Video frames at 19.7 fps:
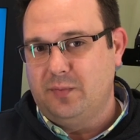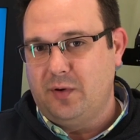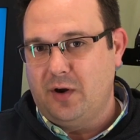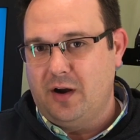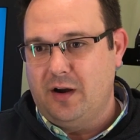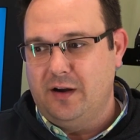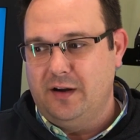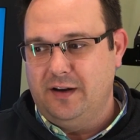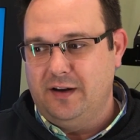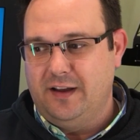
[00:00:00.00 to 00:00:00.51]

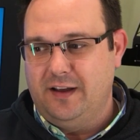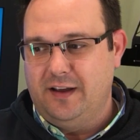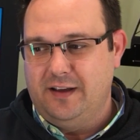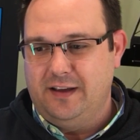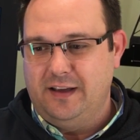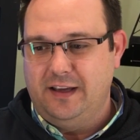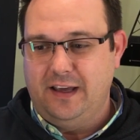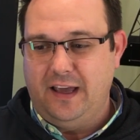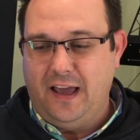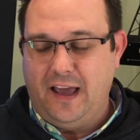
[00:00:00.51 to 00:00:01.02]
part
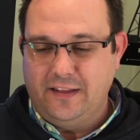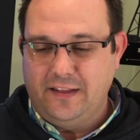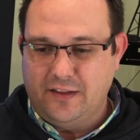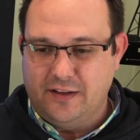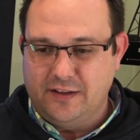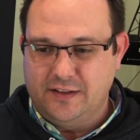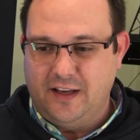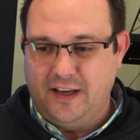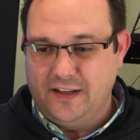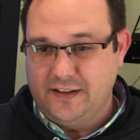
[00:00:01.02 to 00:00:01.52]
at
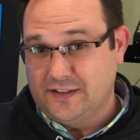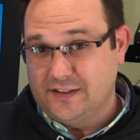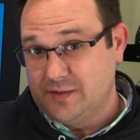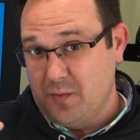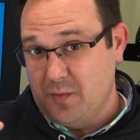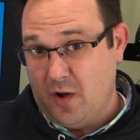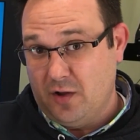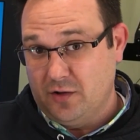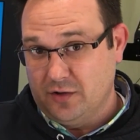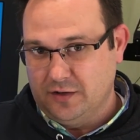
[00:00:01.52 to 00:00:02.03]
the
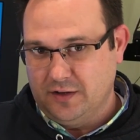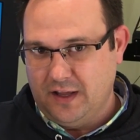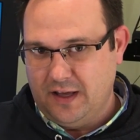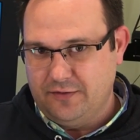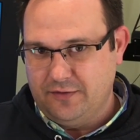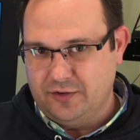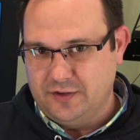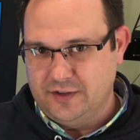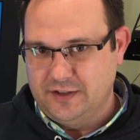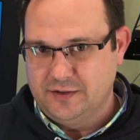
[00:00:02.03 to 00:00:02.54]
smaller
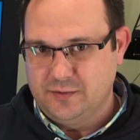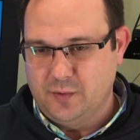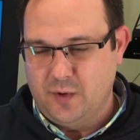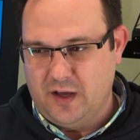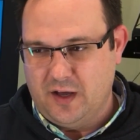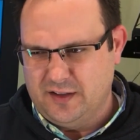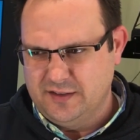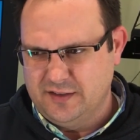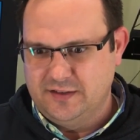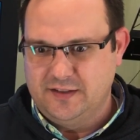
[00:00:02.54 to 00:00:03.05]
level as
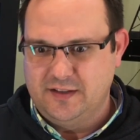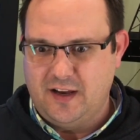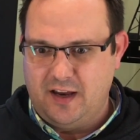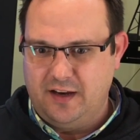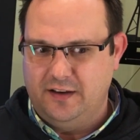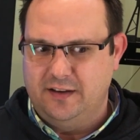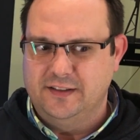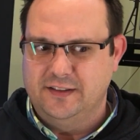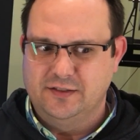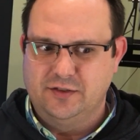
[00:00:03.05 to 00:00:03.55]
well, and it's
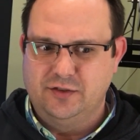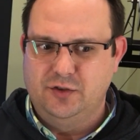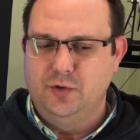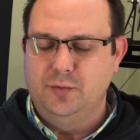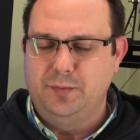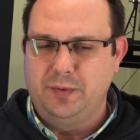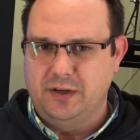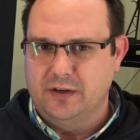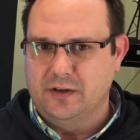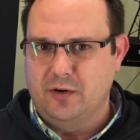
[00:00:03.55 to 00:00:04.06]
not as
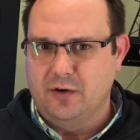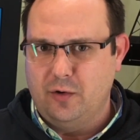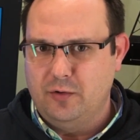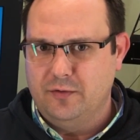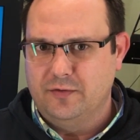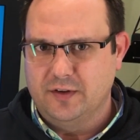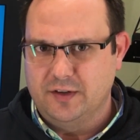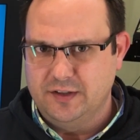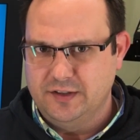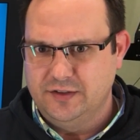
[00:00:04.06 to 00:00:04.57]
goopy or
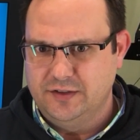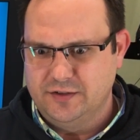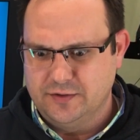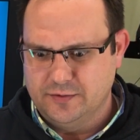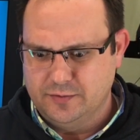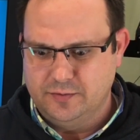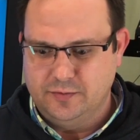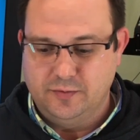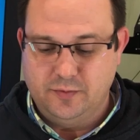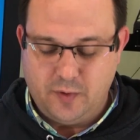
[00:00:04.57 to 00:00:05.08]
overage or
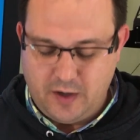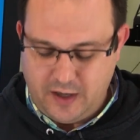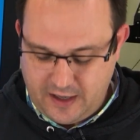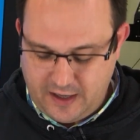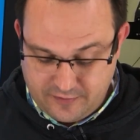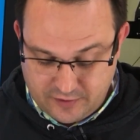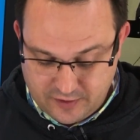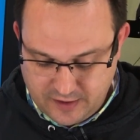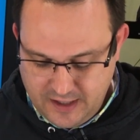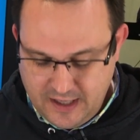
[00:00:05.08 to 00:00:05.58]

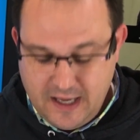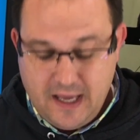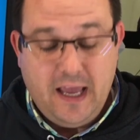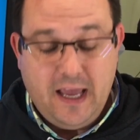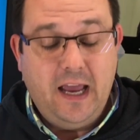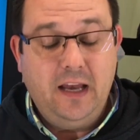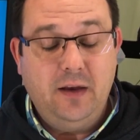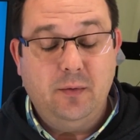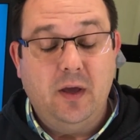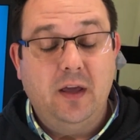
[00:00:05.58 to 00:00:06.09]
whatever.
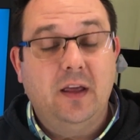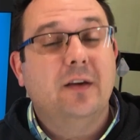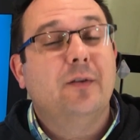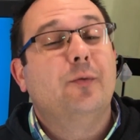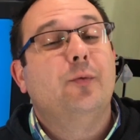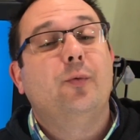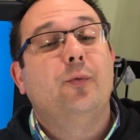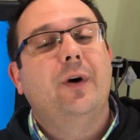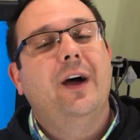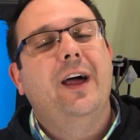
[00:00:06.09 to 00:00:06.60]
Anyway,
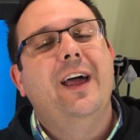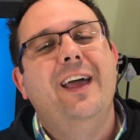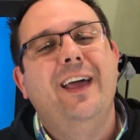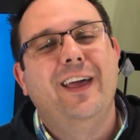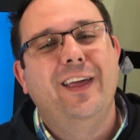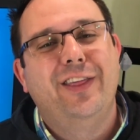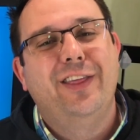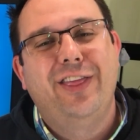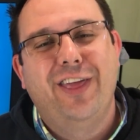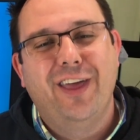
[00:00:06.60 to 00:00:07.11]
what
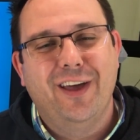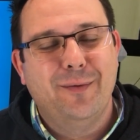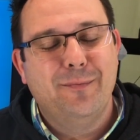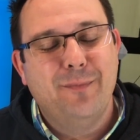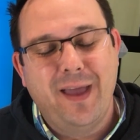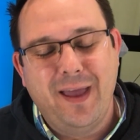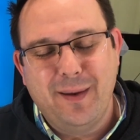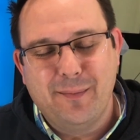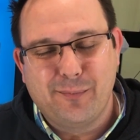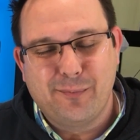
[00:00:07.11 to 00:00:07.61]
the
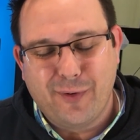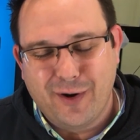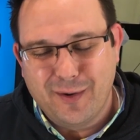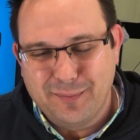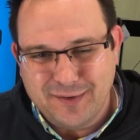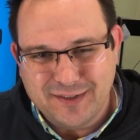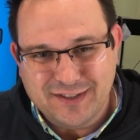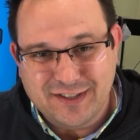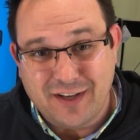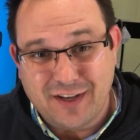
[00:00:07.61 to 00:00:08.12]
main
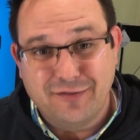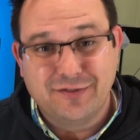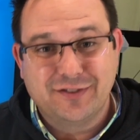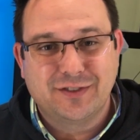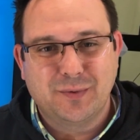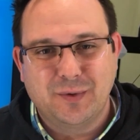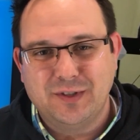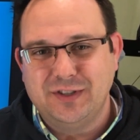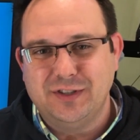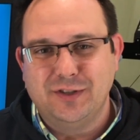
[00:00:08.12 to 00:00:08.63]
purpose of
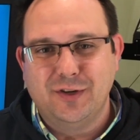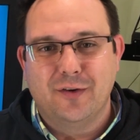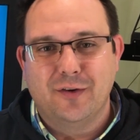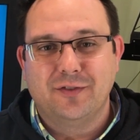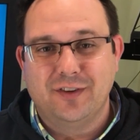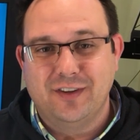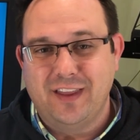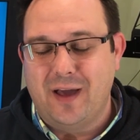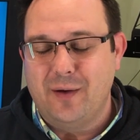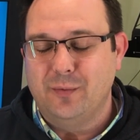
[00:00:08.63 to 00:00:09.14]
switching
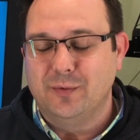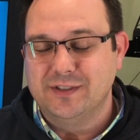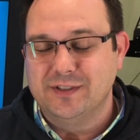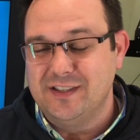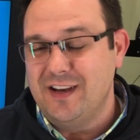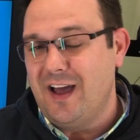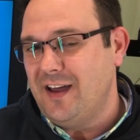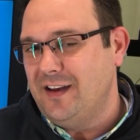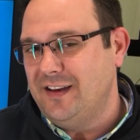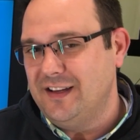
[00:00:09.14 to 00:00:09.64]
over to that was
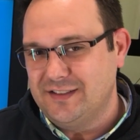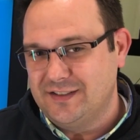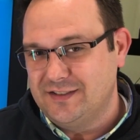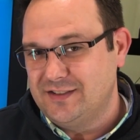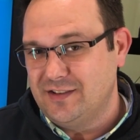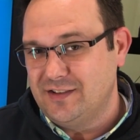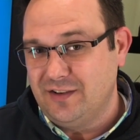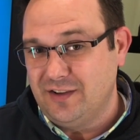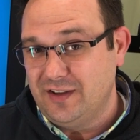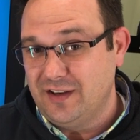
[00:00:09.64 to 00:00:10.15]
not
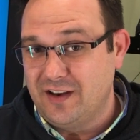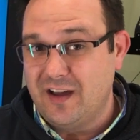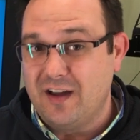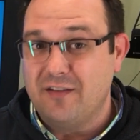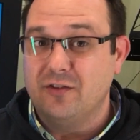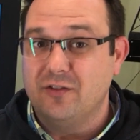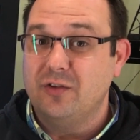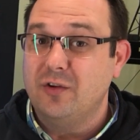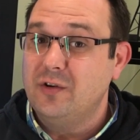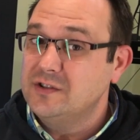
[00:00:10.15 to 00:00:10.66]
necessarily to
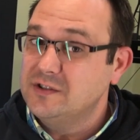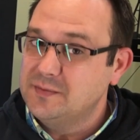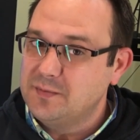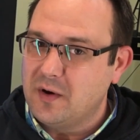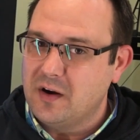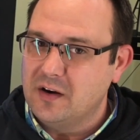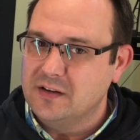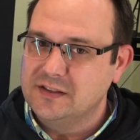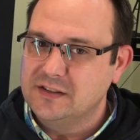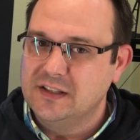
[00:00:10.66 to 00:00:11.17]
cover those
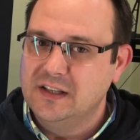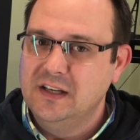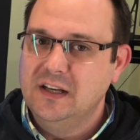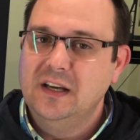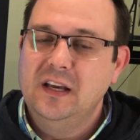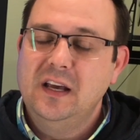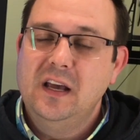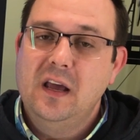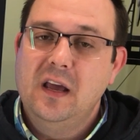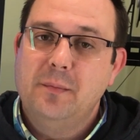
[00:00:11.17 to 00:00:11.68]
parts,
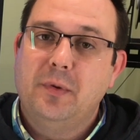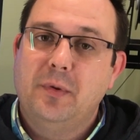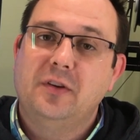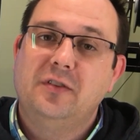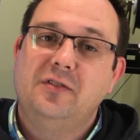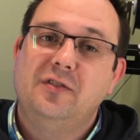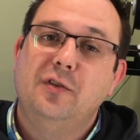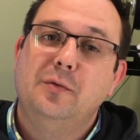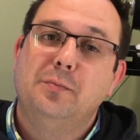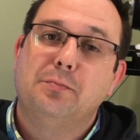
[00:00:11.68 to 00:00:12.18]

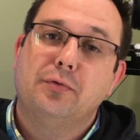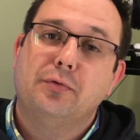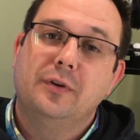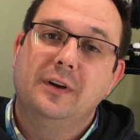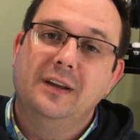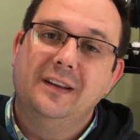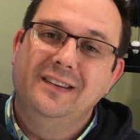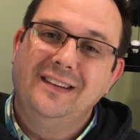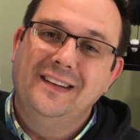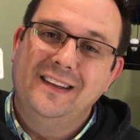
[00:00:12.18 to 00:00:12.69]
but to
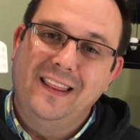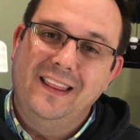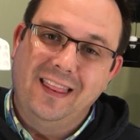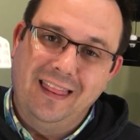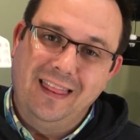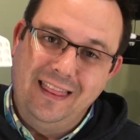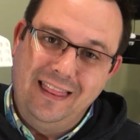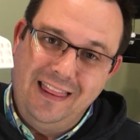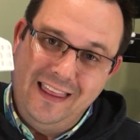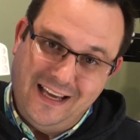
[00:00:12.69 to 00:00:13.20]
print
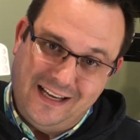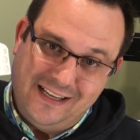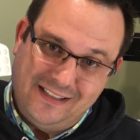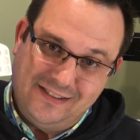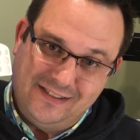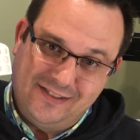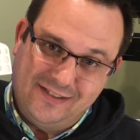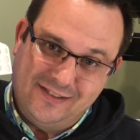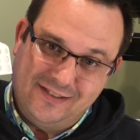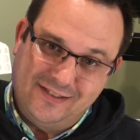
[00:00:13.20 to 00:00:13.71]

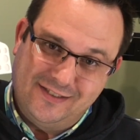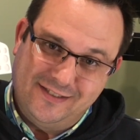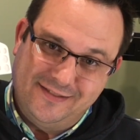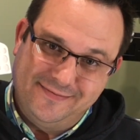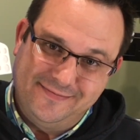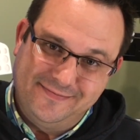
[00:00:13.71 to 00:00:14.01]
this.